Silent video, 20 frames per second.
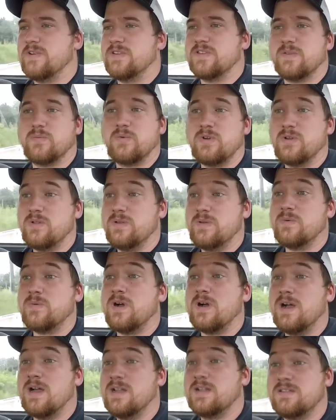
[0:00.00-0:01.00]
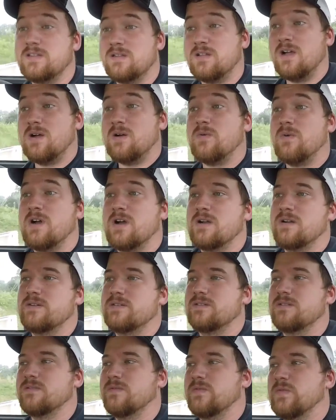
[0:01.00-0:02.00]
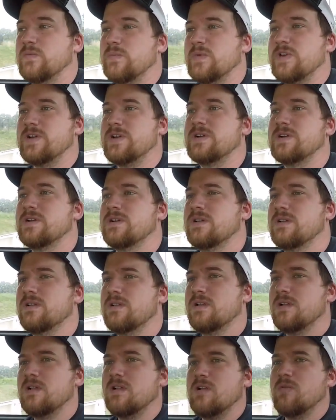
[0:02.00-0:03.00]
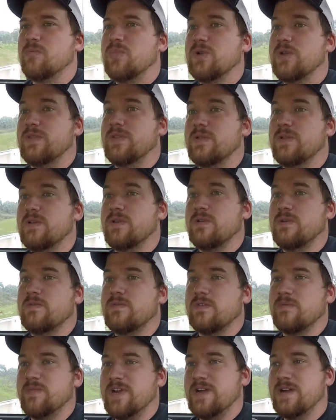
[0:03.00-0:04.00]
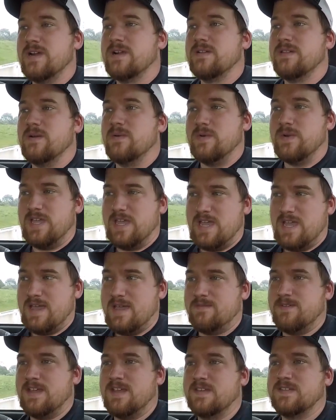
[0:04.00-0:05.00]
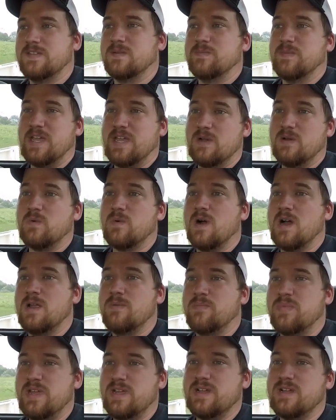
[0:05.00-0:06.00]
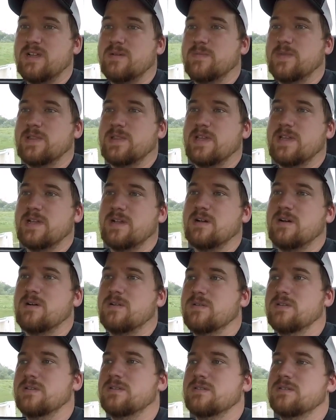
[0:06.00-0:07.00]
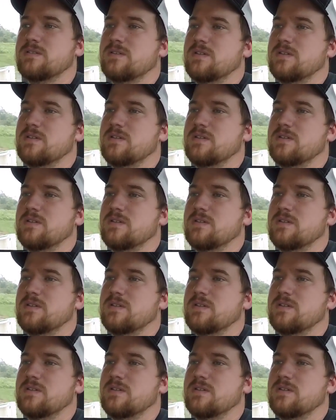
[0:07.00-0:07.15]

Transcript: It's really wide. It's a lot wider than the Premier. But the Premier that we have has the mega wide pickup that they called it.